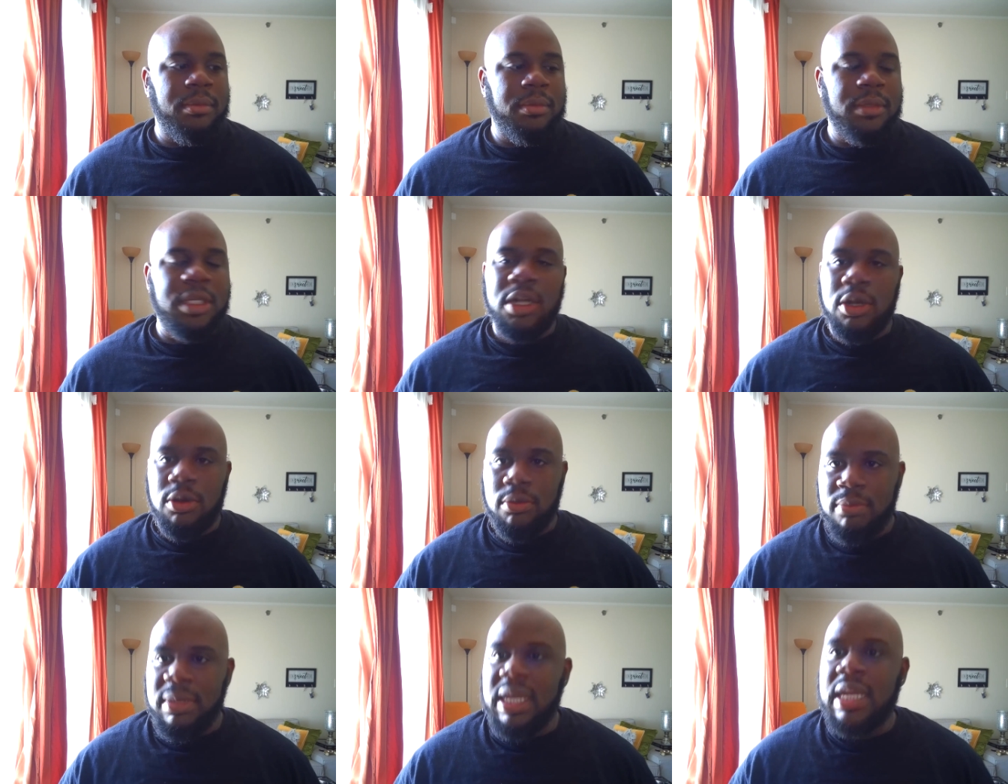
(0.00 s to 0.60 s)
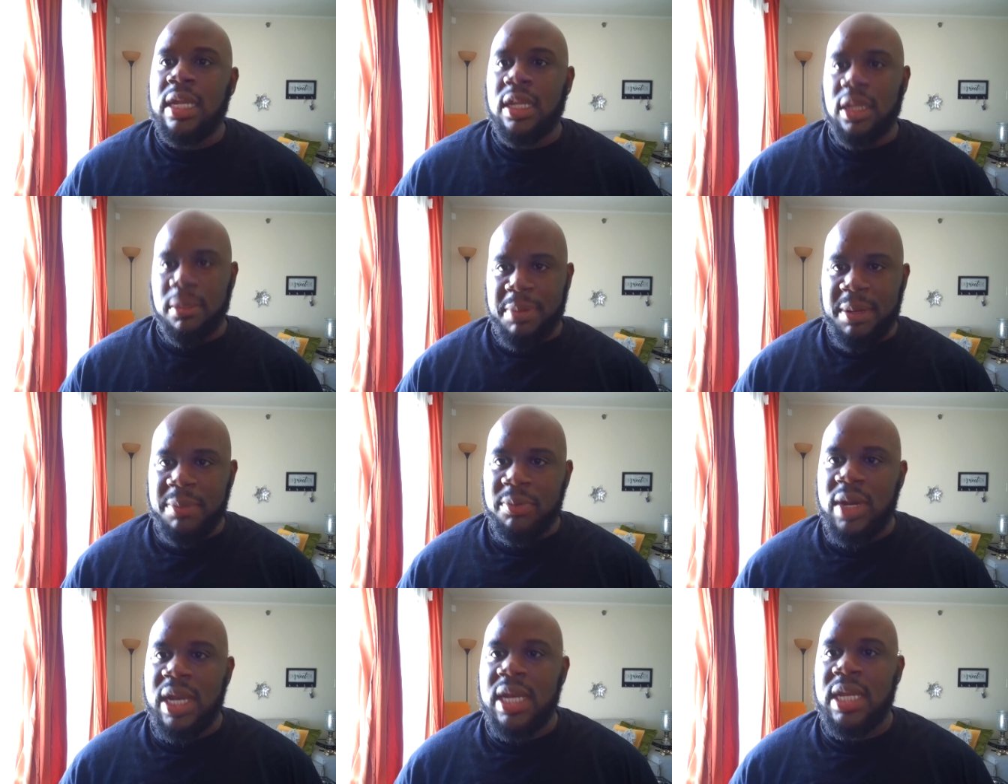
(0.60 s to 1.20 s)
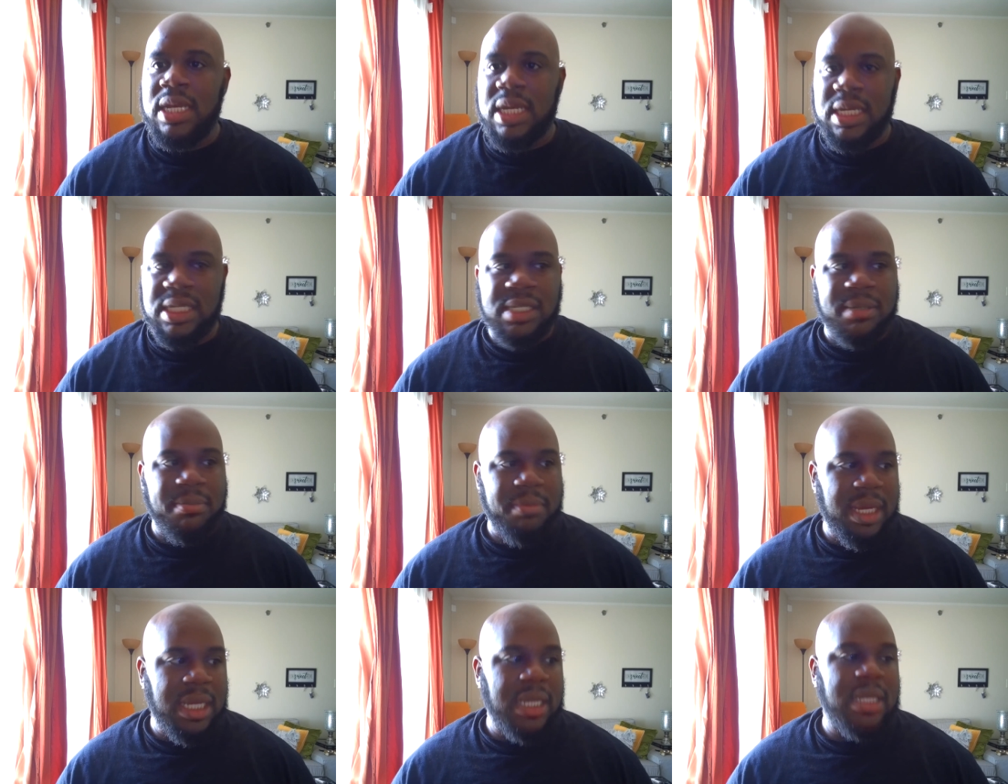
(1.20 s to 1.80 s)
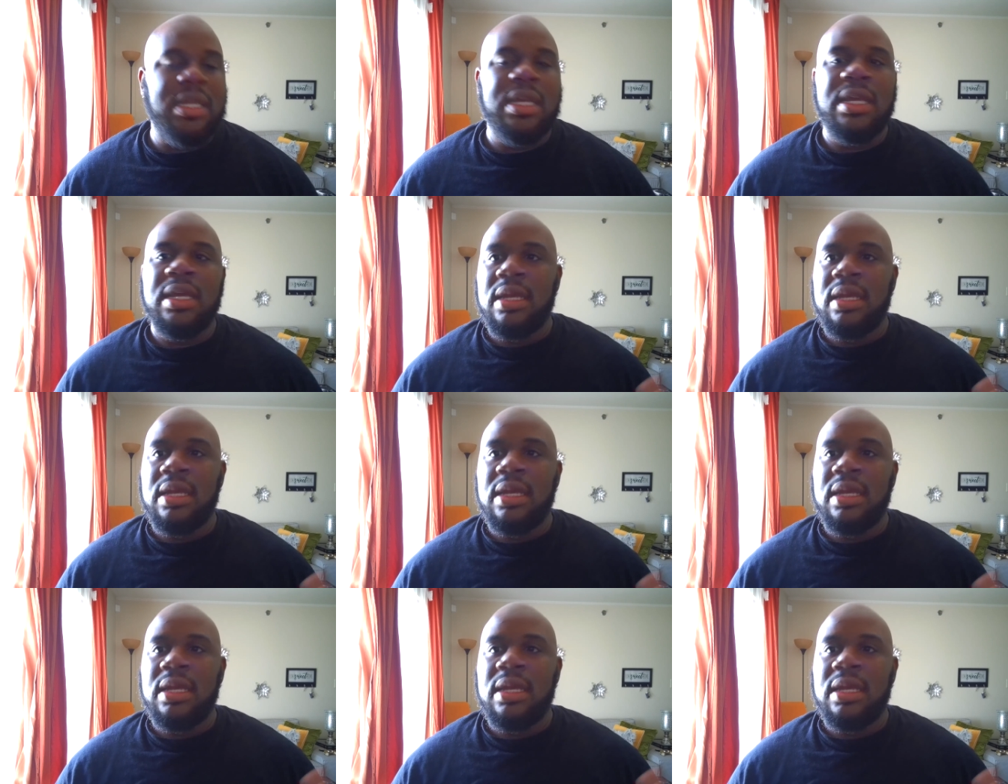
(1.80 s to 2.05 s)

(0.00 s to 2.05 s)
you know, meeting the people that he needs to meet.